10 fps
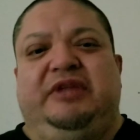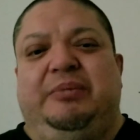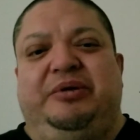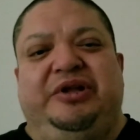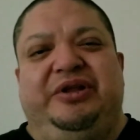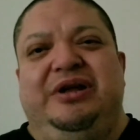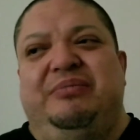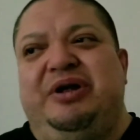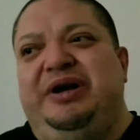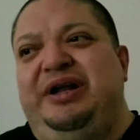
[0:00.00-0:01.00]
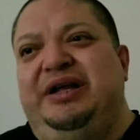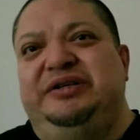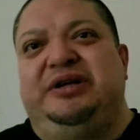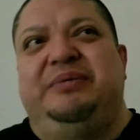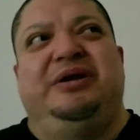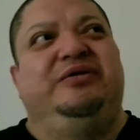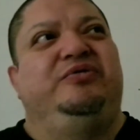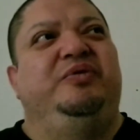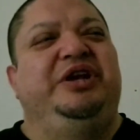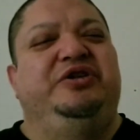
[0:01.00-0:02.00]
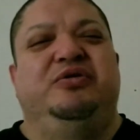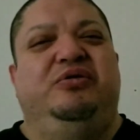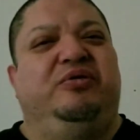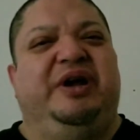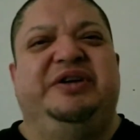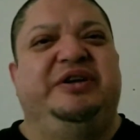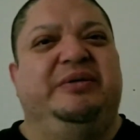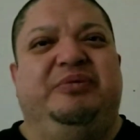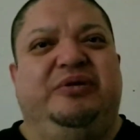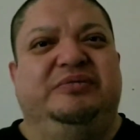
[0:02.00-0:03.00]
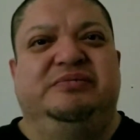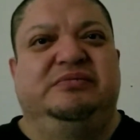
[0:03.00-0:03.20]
But the thing about it is, I'm not really too crazy about